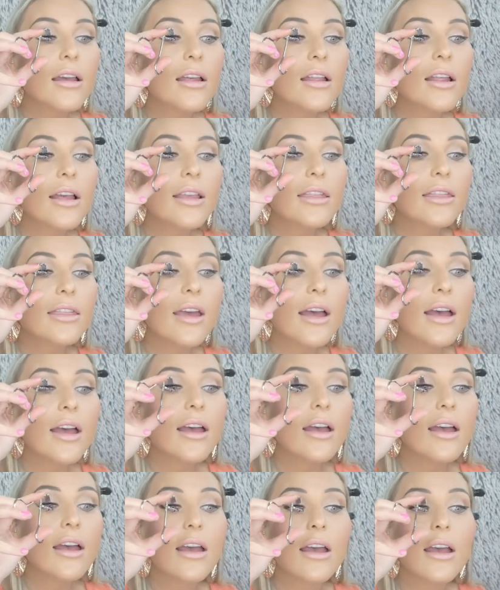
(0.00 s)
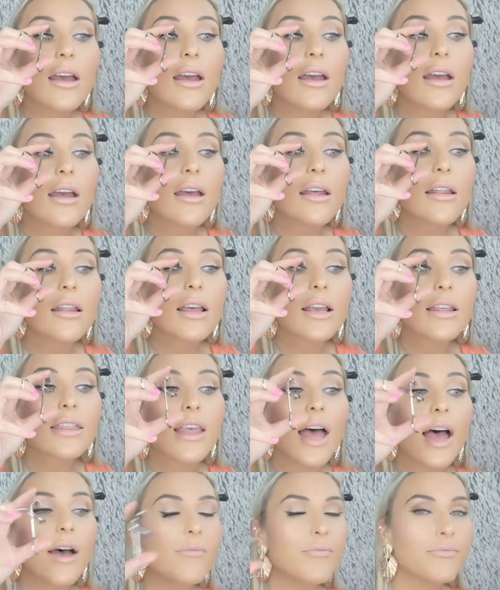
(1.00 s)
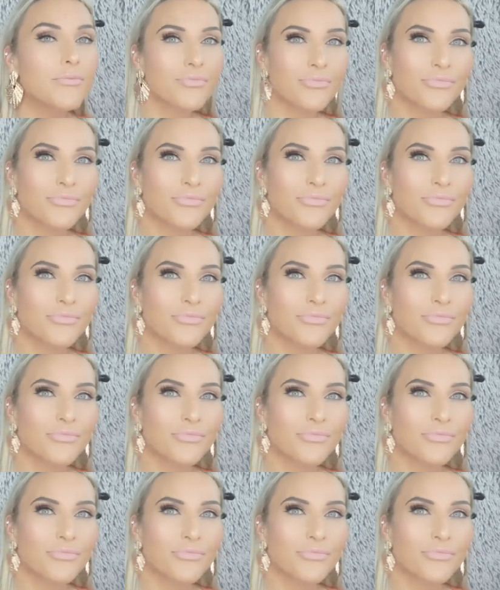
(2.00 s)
and like that.